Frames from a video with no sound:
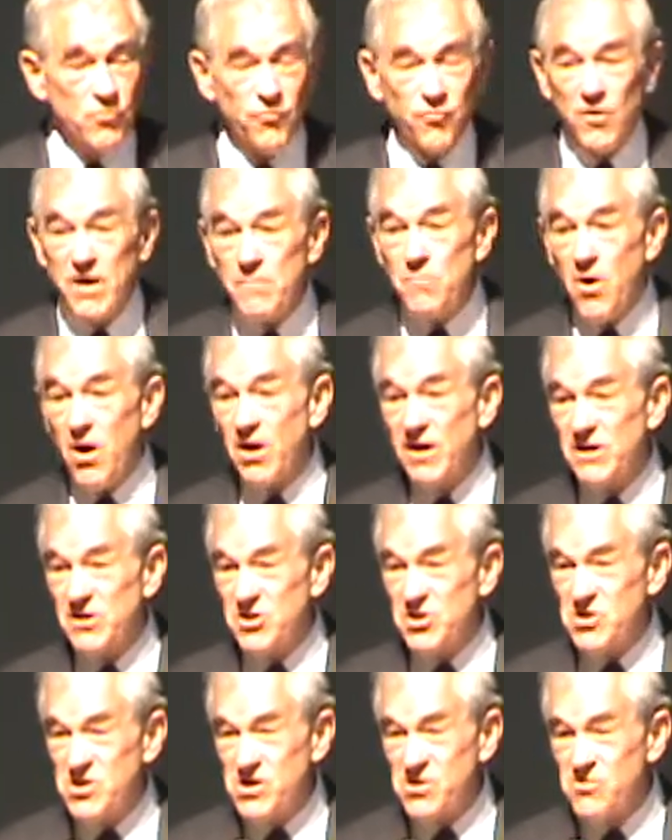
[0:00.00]
Free
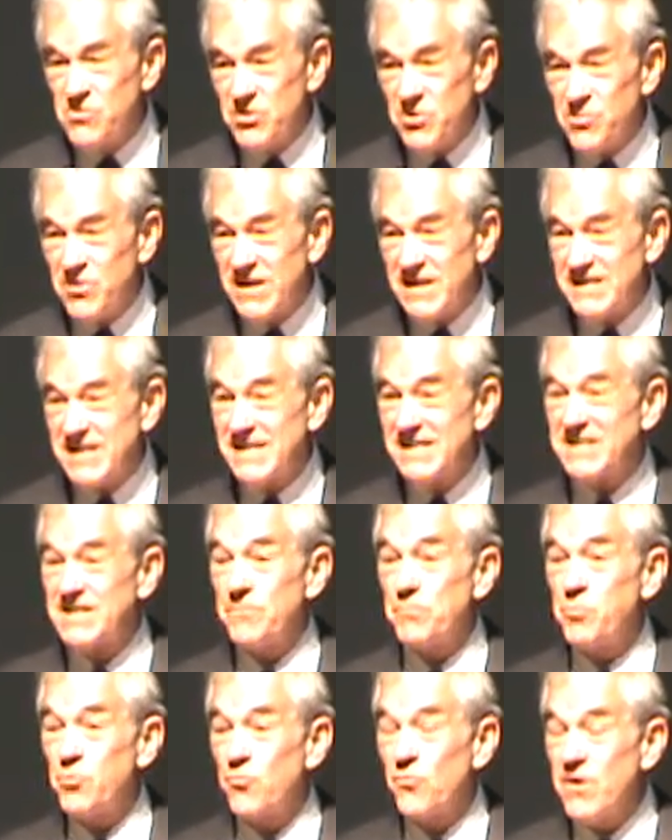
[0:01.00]
markets don't do this. It's
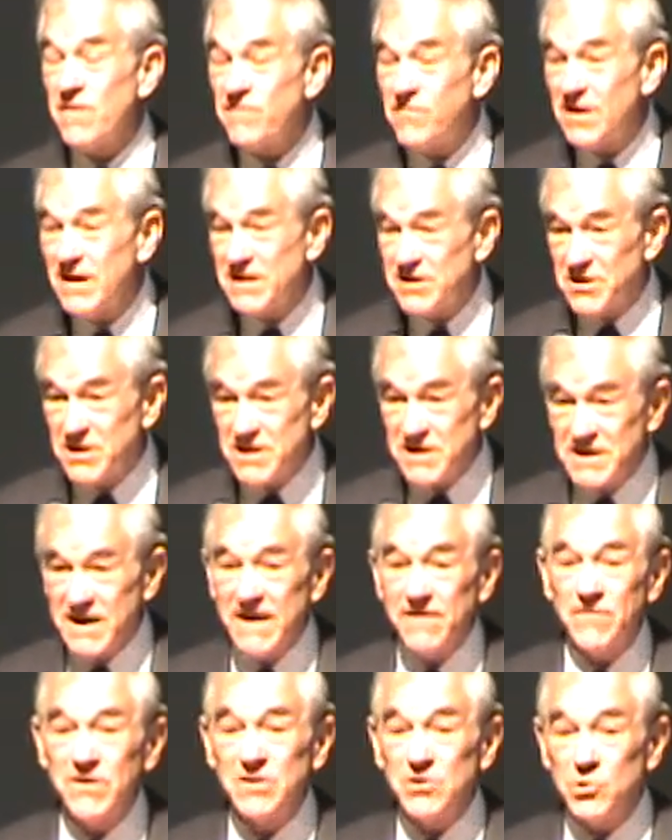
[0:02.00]
the privileges
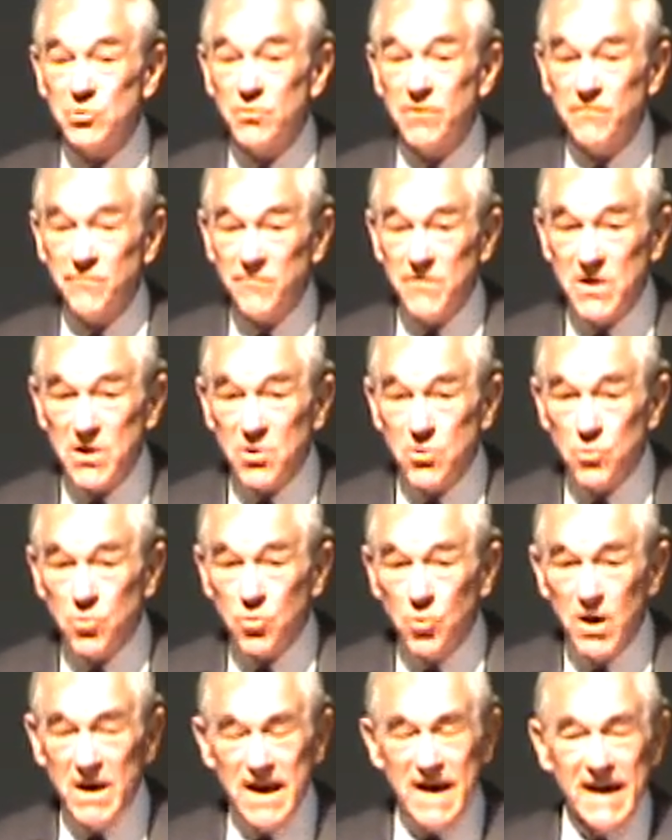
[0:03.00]
given to a
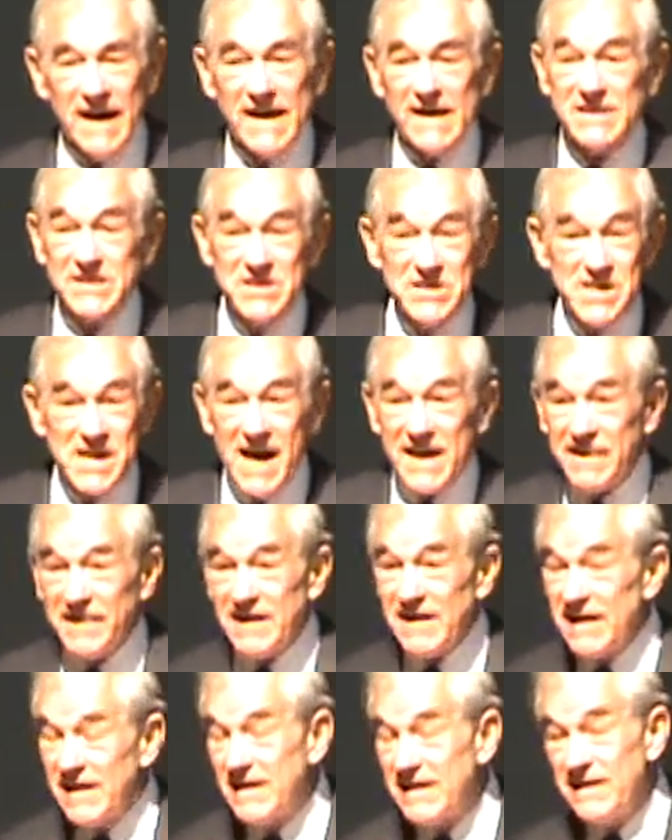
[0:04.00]
few. It's
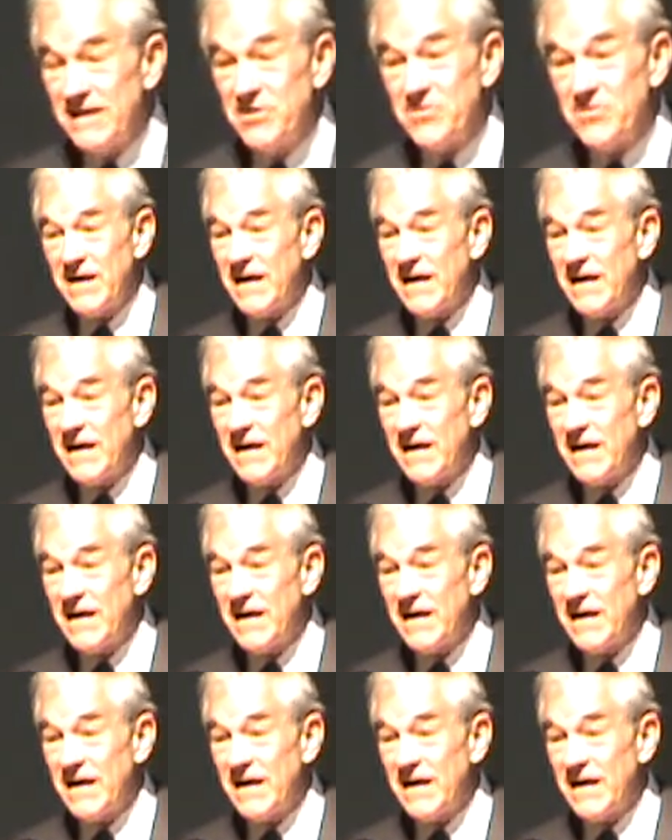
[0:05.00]
nothing.